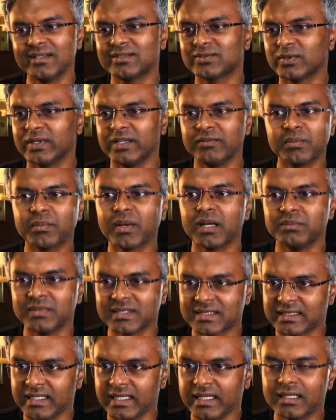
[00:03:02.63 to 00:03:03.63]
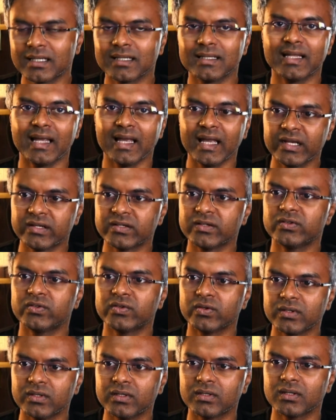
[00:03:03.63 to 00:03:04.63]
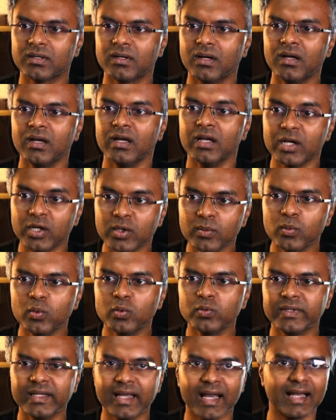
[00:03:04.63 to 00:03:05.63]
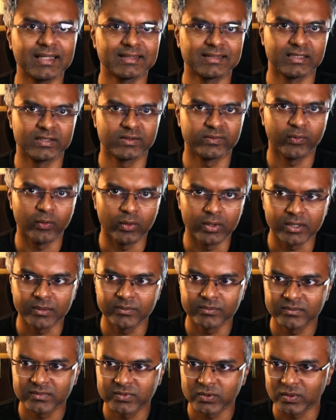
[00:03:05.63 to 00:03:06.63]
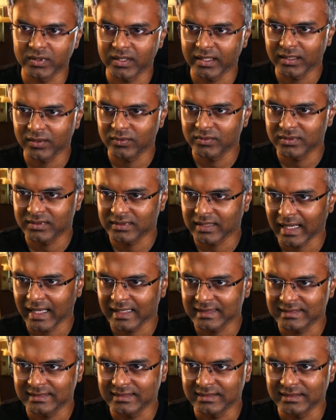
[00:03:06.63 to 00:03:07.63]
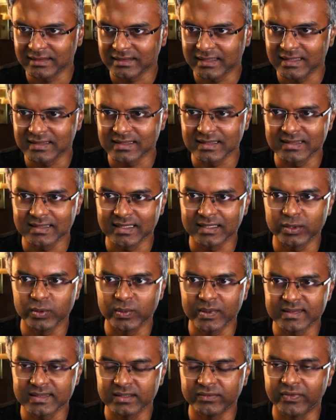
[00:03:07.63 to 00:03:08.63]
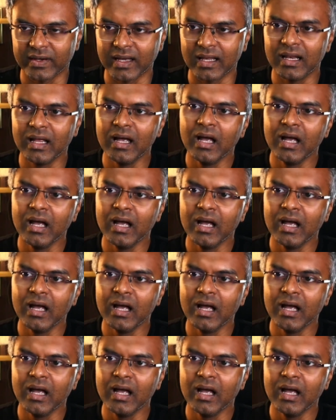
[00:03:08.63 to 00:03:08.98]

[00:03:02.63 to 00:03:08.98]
So even by mistake, the agent shouldn't remove the assets folder. So right now it has the kitchen set USD file.